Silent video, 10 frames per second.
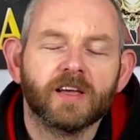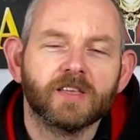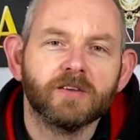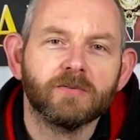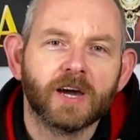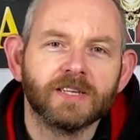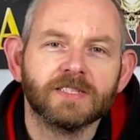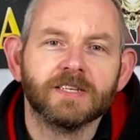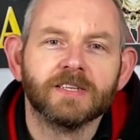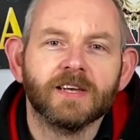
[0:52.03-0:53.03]

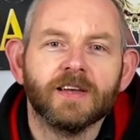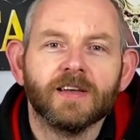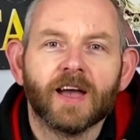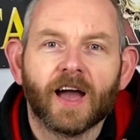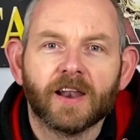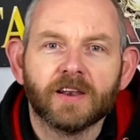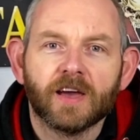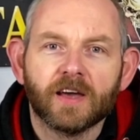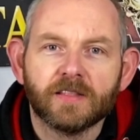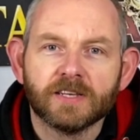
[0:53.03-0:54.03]
united, and
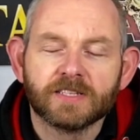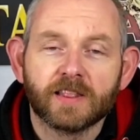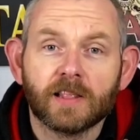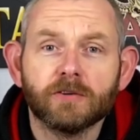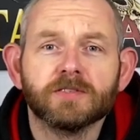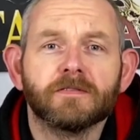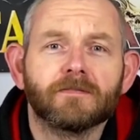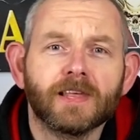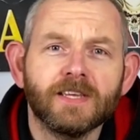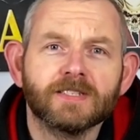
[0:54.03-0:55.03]
they sent loads of
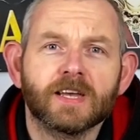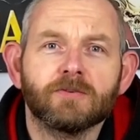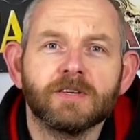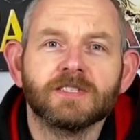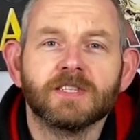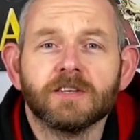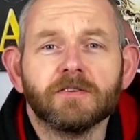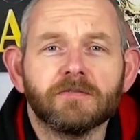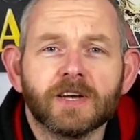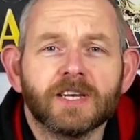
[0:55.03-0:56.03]
fleets out into the
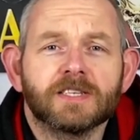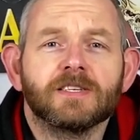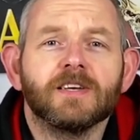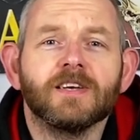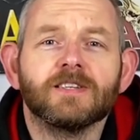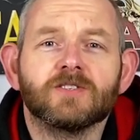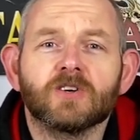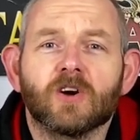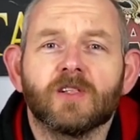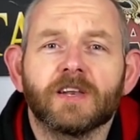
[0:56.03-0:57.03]
universe to
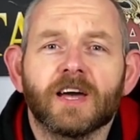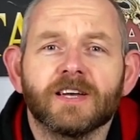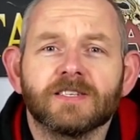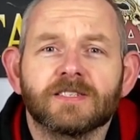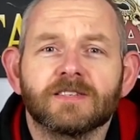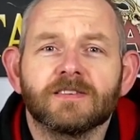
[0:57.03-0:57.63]
colonize